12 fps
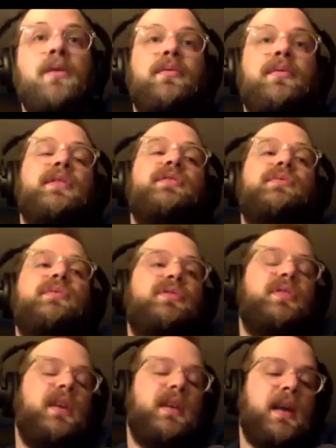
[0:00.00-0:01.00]
this was
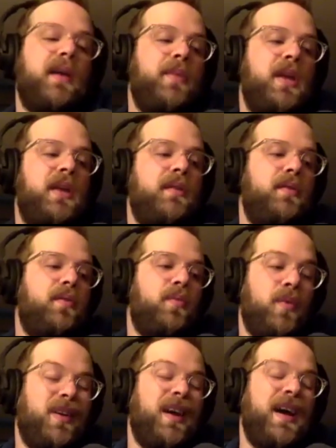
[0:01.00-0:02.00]
like, I mean,
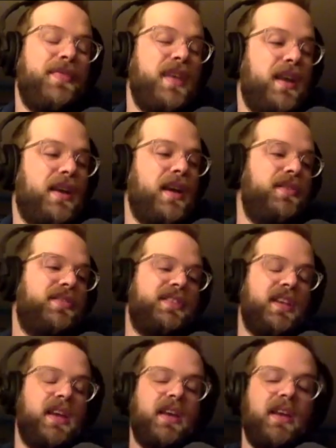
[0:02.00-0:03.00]
I think I would
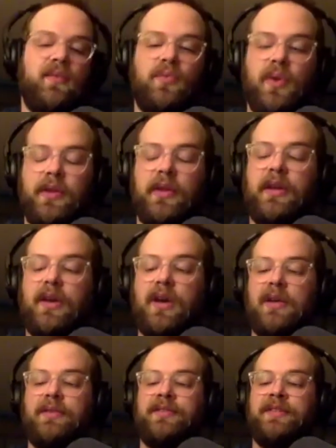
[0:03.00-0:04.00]
say it really
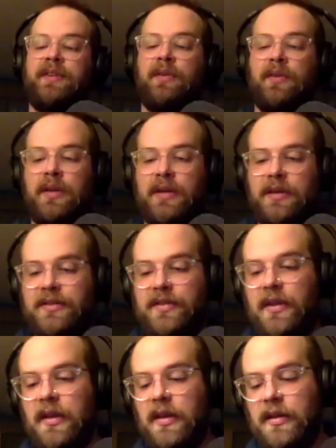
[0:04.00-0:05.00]
got serious
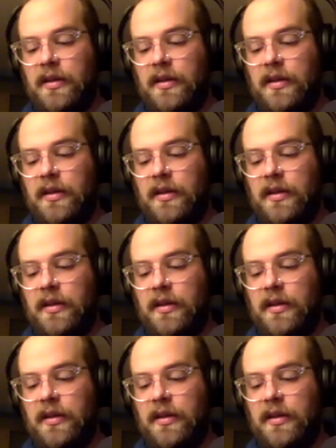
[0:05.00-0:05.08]
like,